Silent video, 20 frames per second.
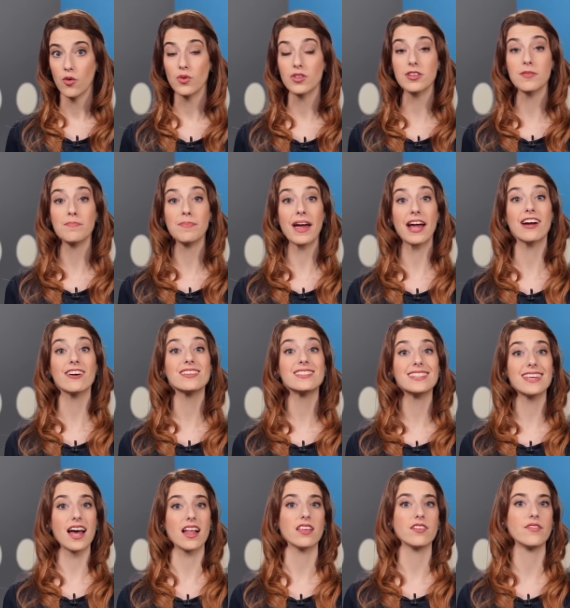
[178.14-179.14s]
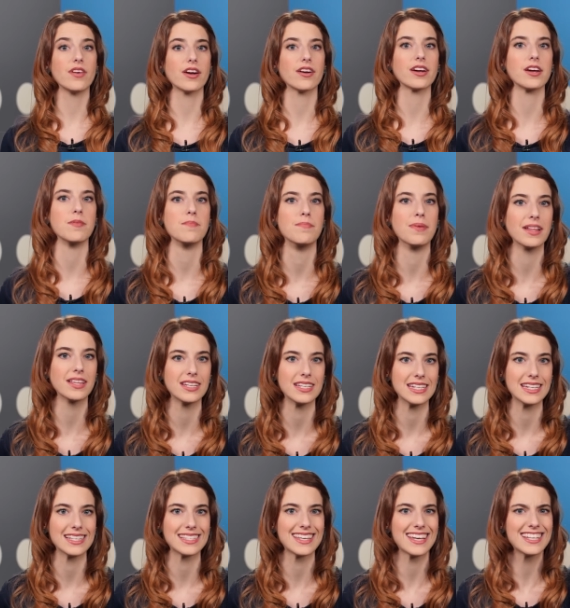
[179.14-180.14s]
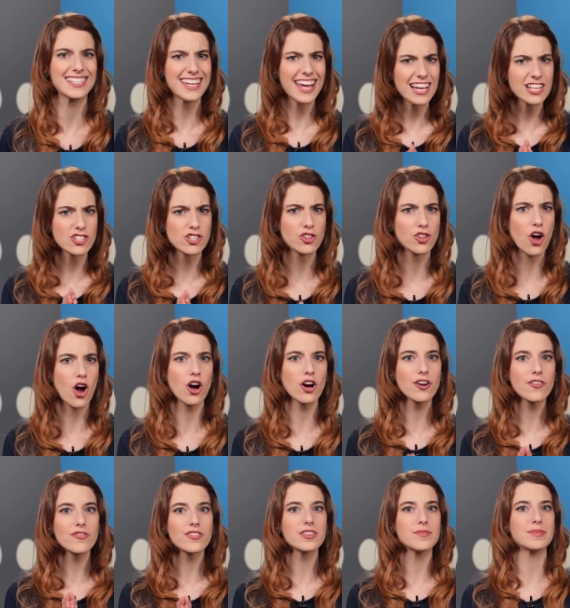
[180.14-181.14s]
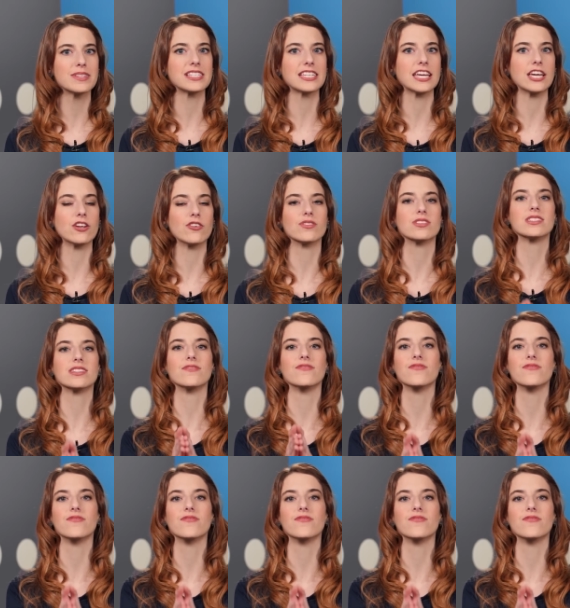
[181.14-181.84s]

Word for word: With impaired salivary abilities, it takes longer for the mosquitoes to